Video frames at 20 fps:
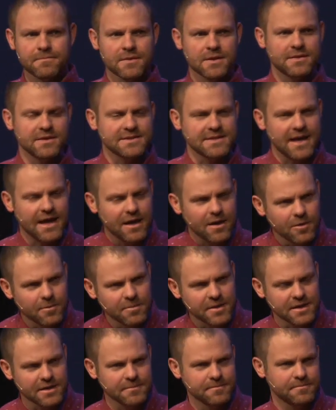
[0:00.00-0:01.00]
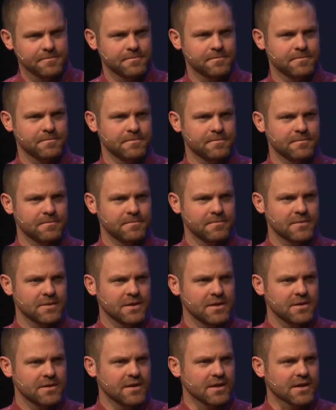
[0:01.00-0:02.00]
this helmet
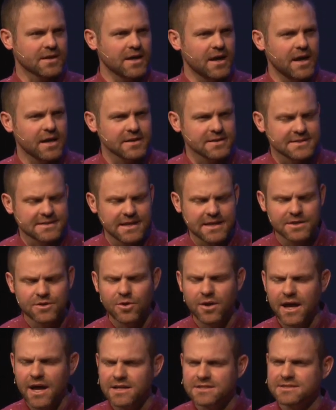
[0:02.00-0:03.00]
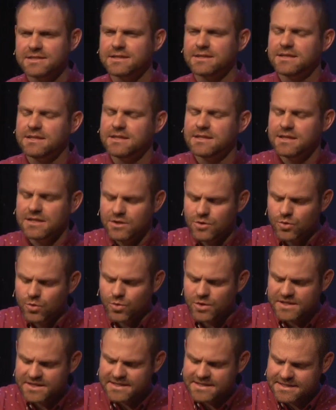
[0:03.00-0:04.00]
that God is saying, no, actually, you
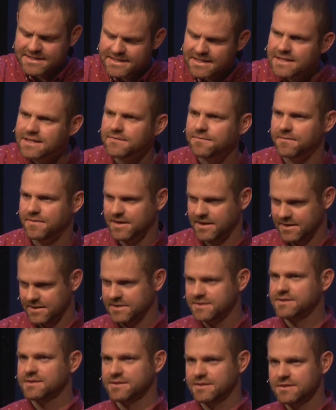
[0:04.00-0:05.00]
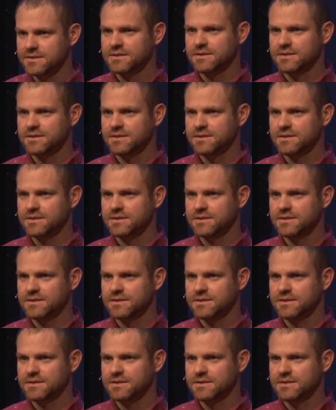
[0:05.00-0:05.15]
receive this.